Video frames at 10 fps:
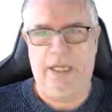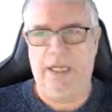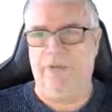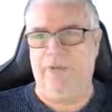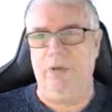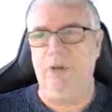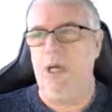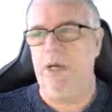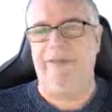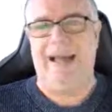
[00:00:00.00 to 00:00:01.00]
full
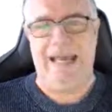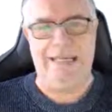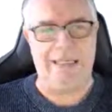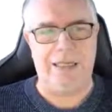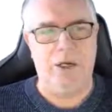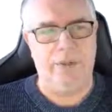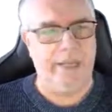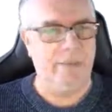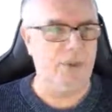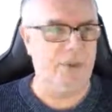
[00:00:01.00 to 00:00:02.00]
of hands-on
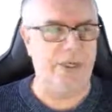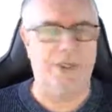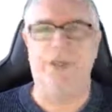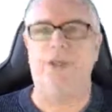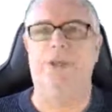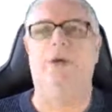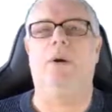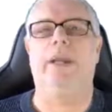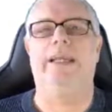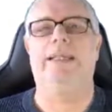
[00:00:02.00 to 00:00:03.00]
demonstration, so
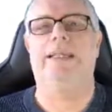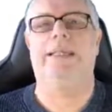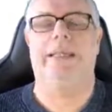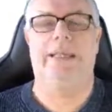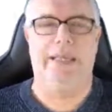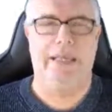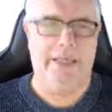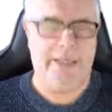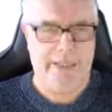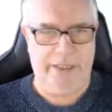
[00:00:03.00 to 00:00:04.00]
let's
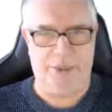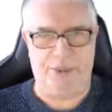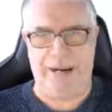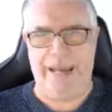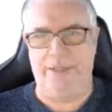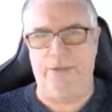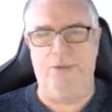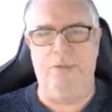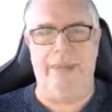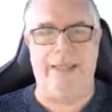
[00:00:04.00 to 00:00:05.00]
try
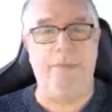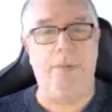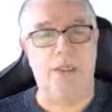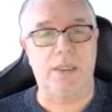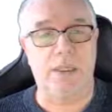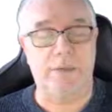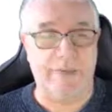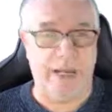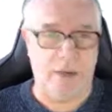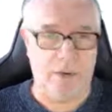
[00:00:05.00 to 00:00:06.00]
to make the most of
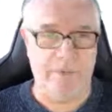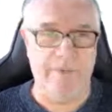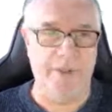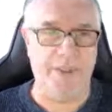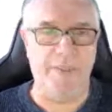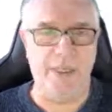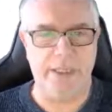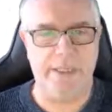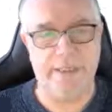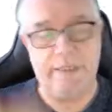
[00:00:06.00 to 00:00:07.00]
our 30
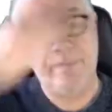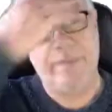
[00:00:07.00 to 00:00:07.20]
minutes.